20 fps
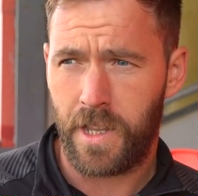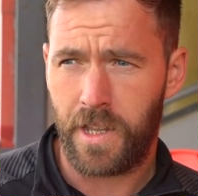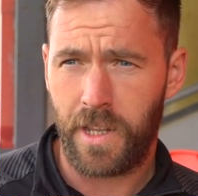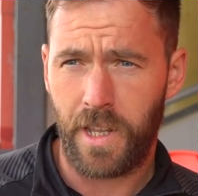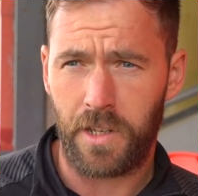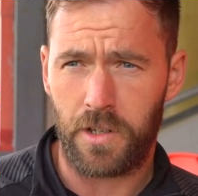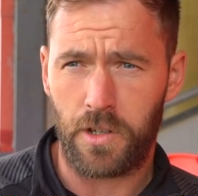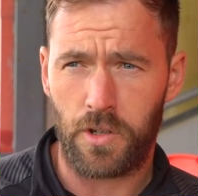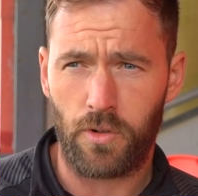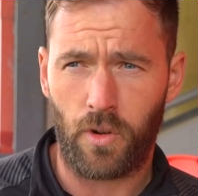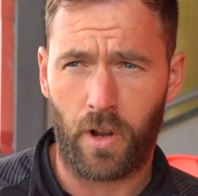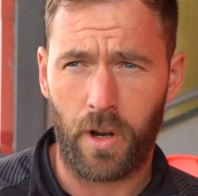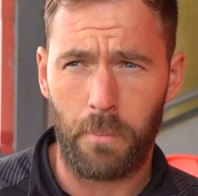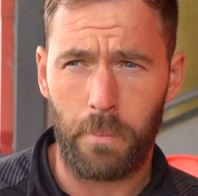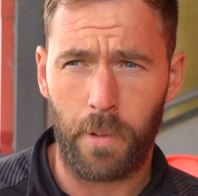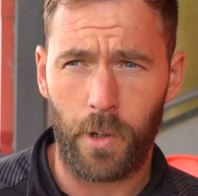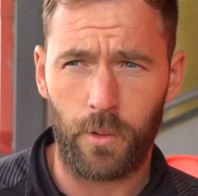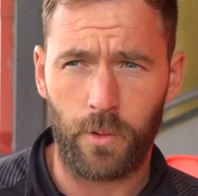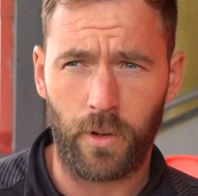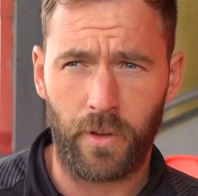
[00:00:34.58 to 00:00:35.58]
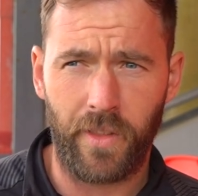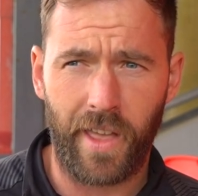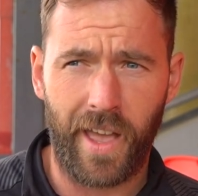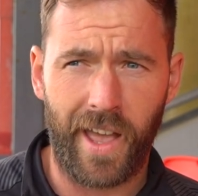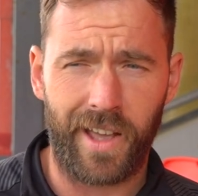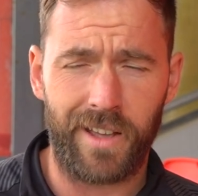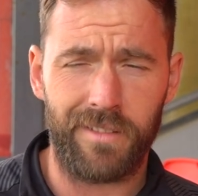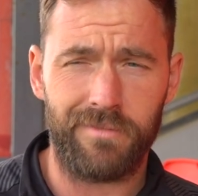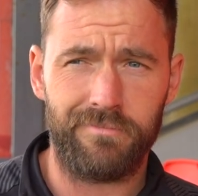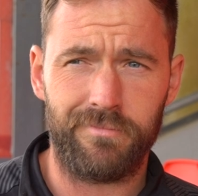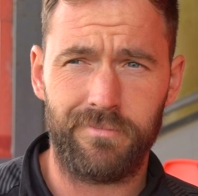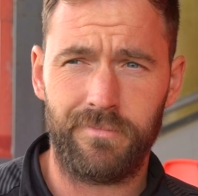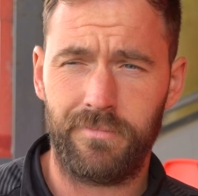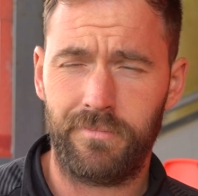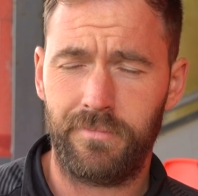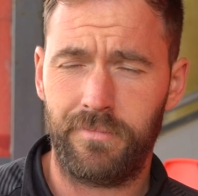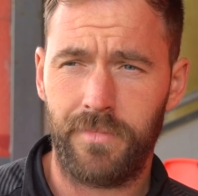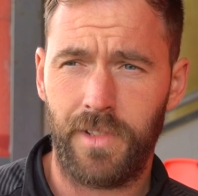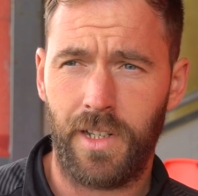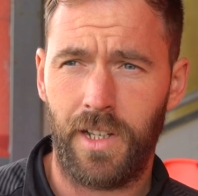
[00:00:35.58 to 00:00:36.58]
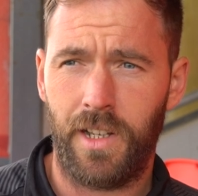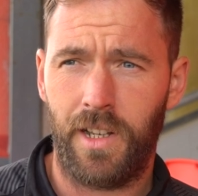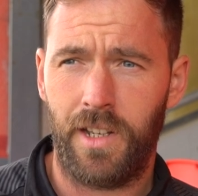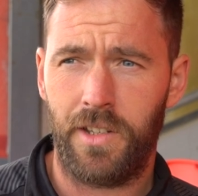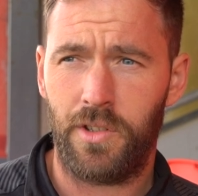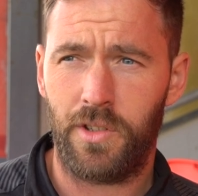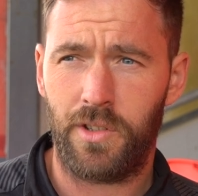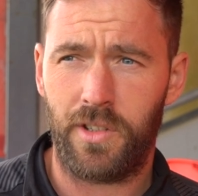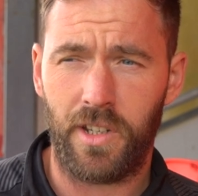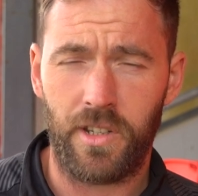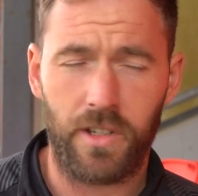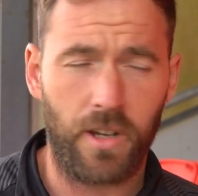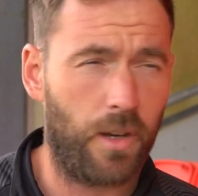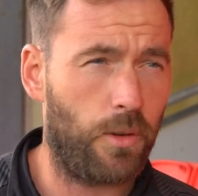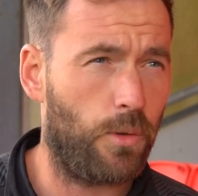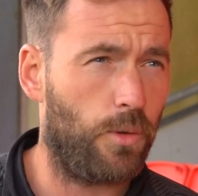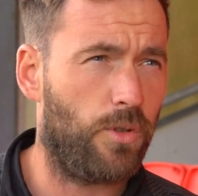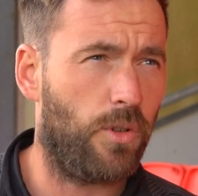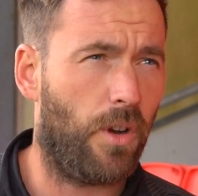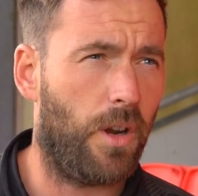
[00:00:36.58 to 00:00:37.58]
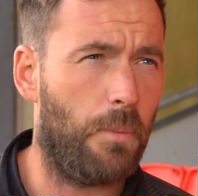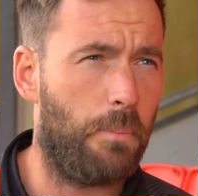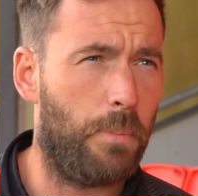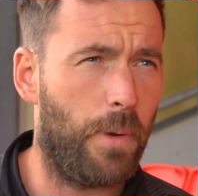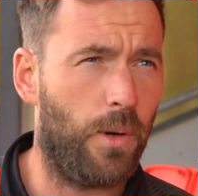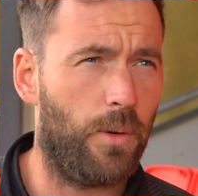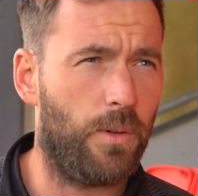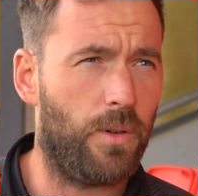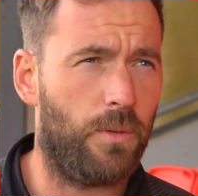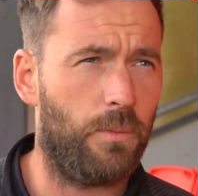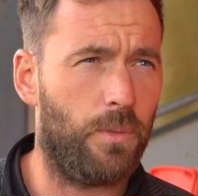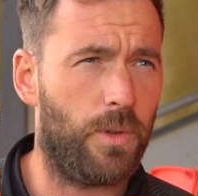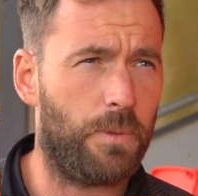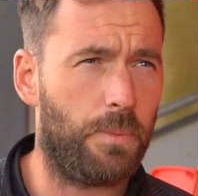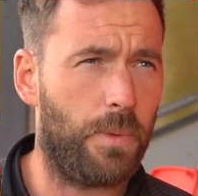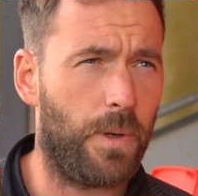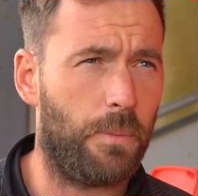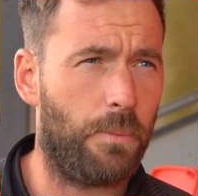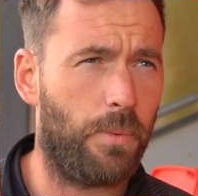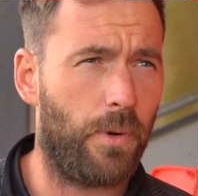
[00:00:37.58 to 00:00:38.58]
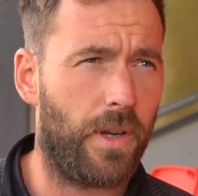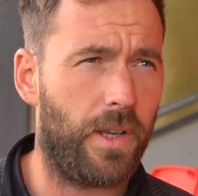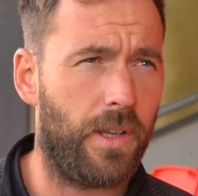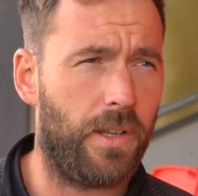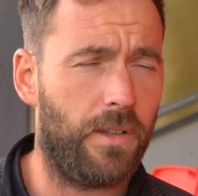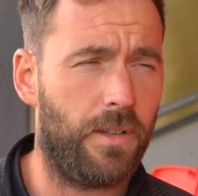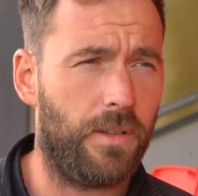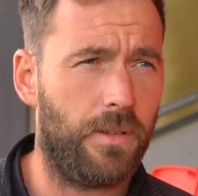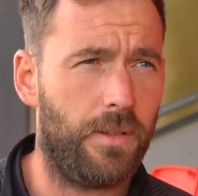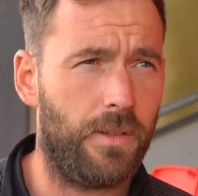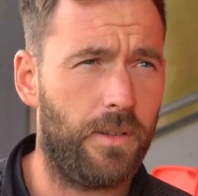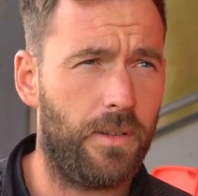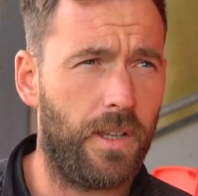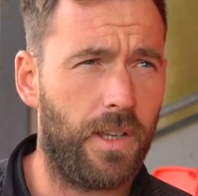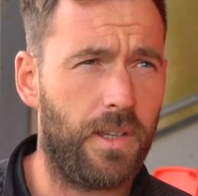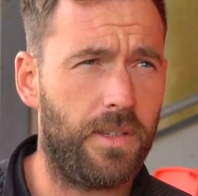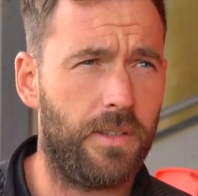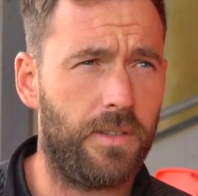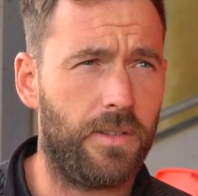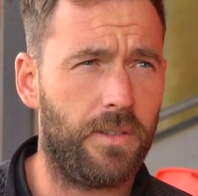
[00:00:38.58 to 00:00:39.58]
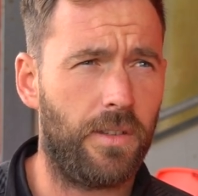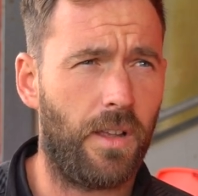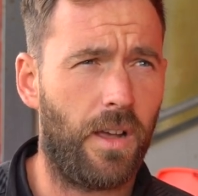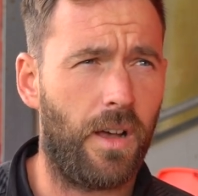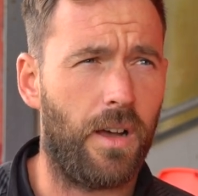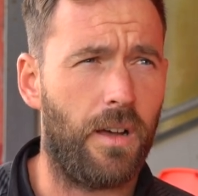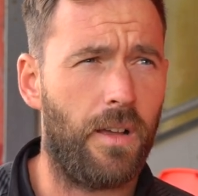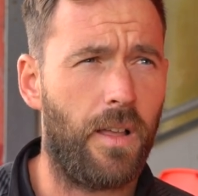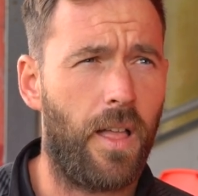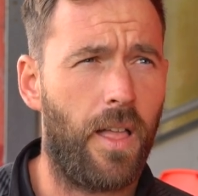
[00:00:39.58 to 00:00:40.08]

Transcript: Just trying to build on that, and just in general trying to build on what's been a pretty decent start.